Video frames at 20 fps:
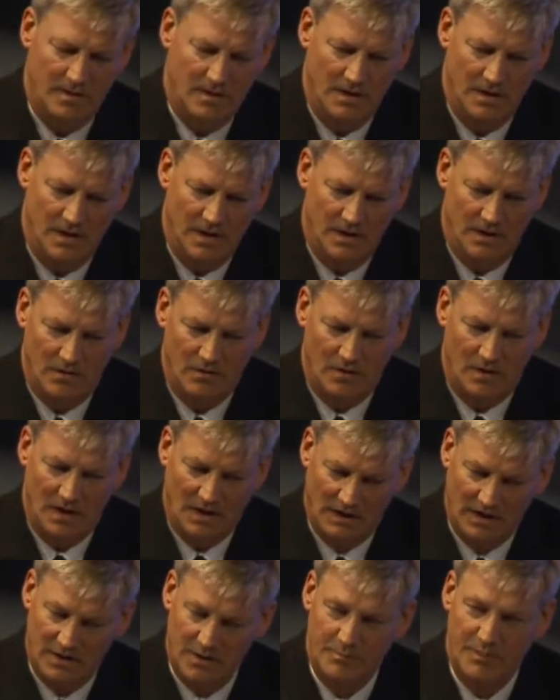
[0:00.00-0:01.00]
you know, a
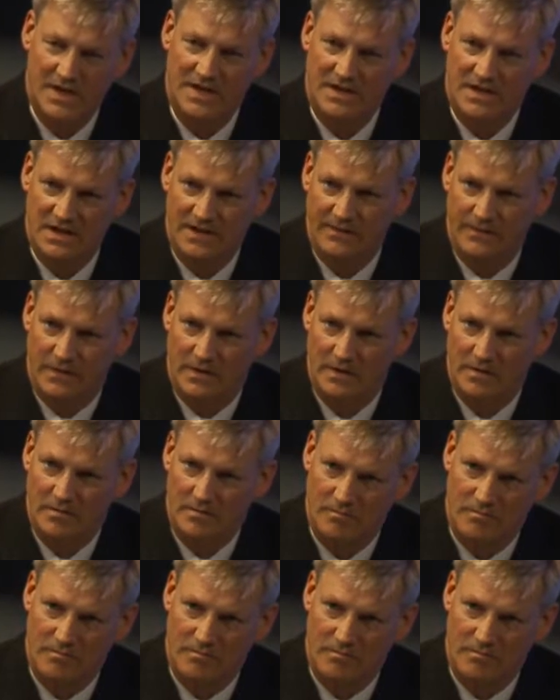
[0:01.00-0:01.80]
little bit different,